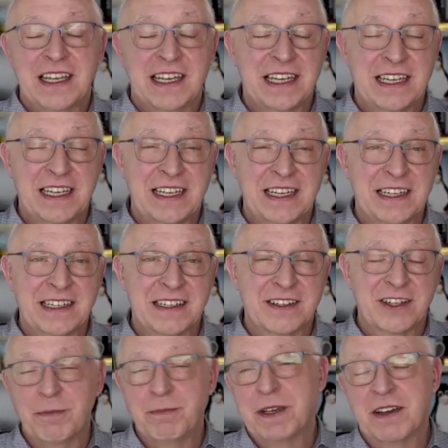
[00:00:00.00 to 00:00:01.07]

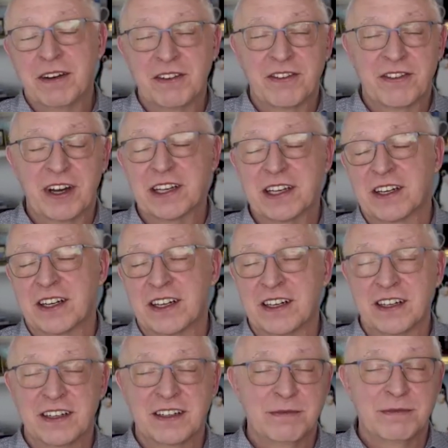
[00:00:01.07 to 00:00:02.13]
copy
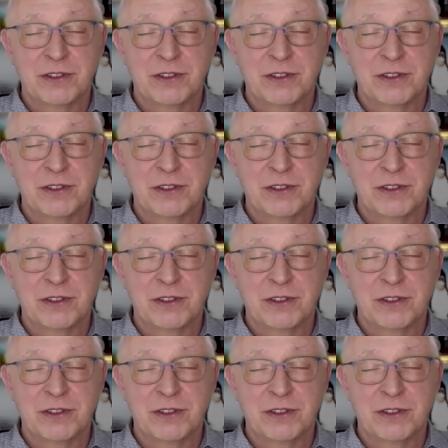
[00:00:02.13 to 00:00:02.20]
constructor,